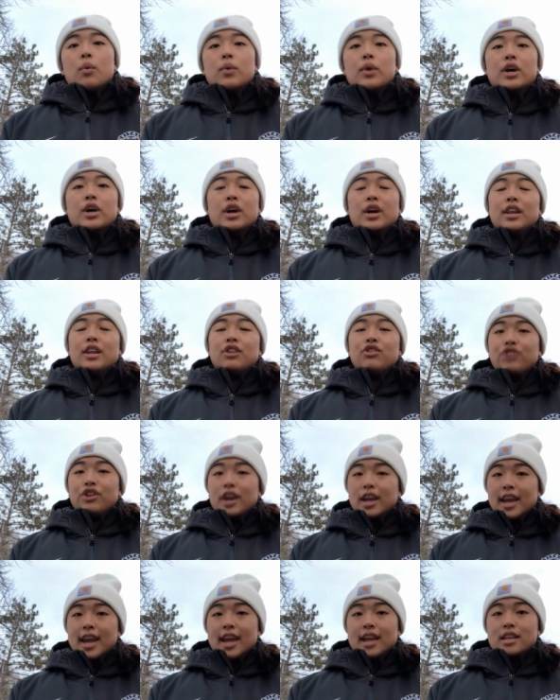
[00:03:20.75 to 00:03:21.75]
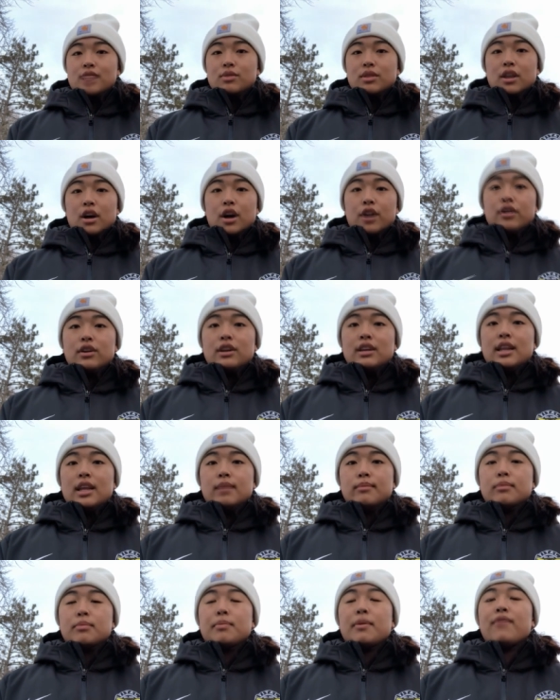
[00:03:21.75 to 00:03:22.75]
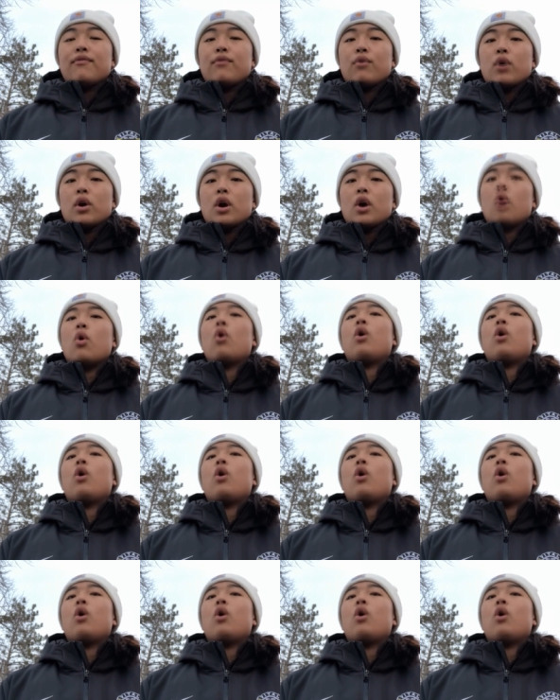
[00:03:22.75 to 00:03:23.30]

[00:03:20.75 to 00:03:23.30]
We couldn't shake hands with the other teams before